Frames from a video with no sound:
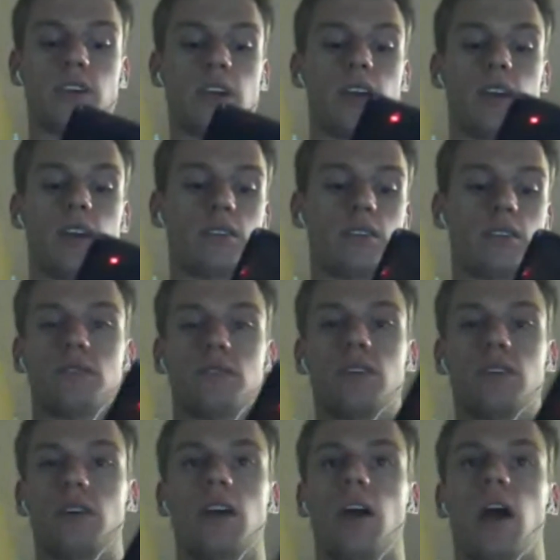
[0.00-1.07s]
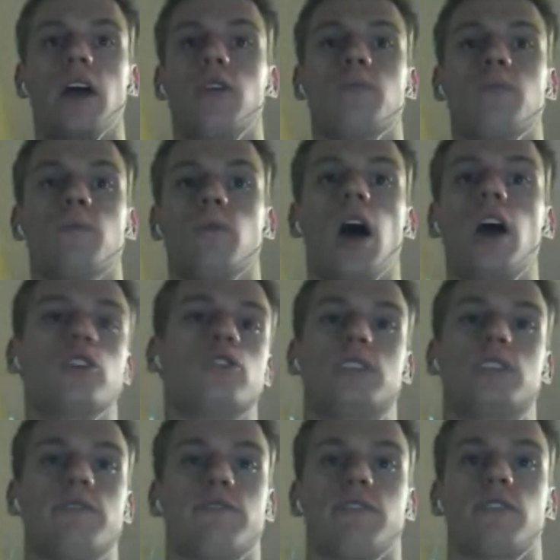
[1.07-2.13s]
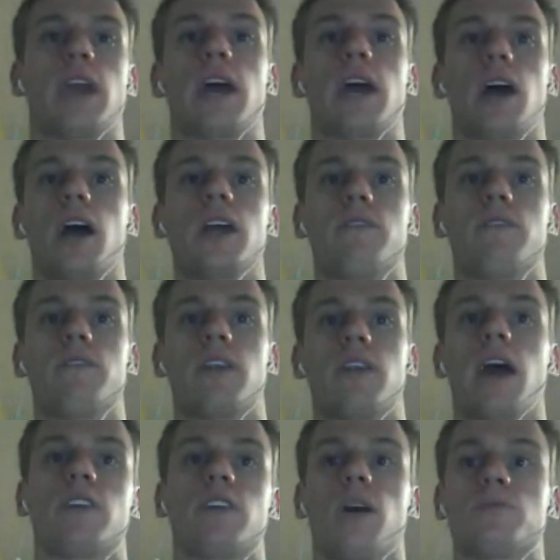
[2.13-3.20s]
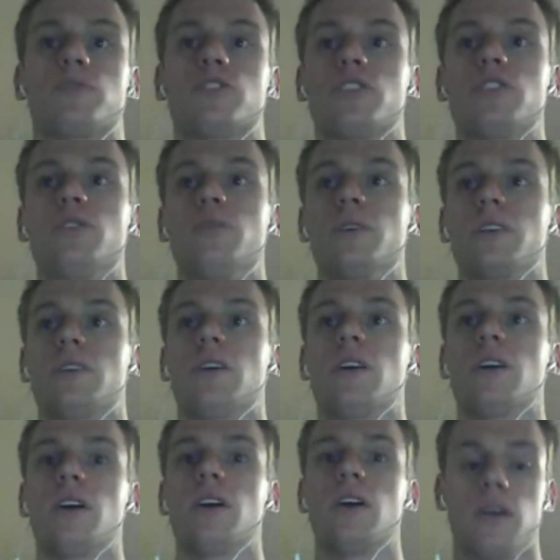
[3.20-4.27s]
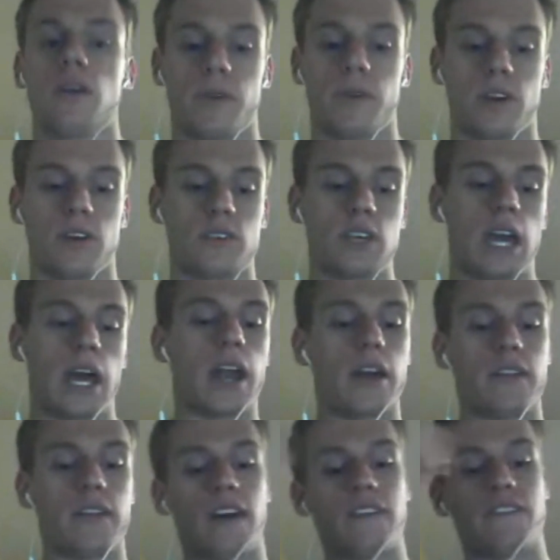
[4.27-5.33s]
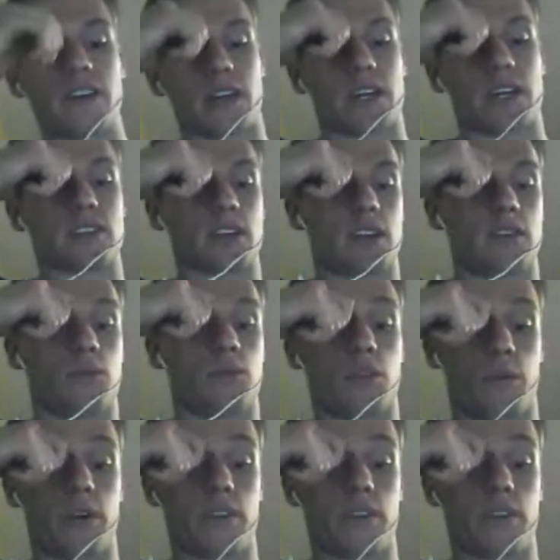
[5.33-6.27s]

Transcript: saying is I usually forget I even have the option to do it because I feel like that's kind of one of the